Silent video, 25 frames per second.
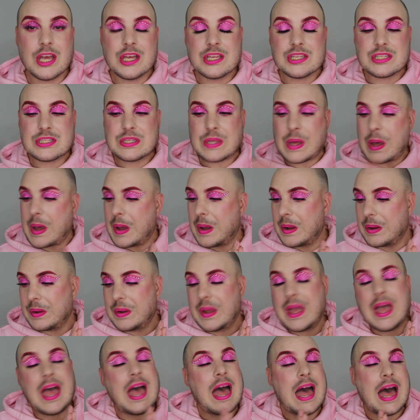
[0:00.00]
So,
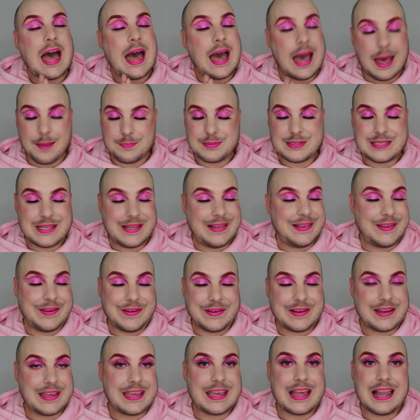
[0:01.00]

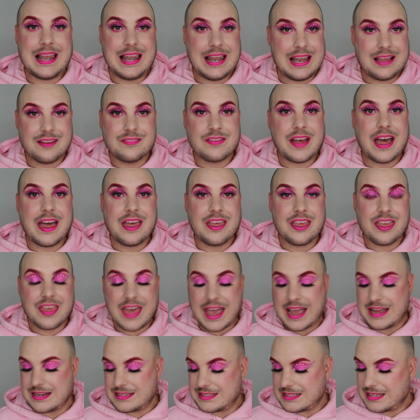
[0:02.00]
absolutely love
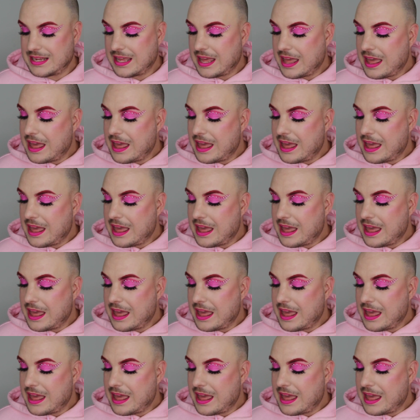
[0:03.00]
that.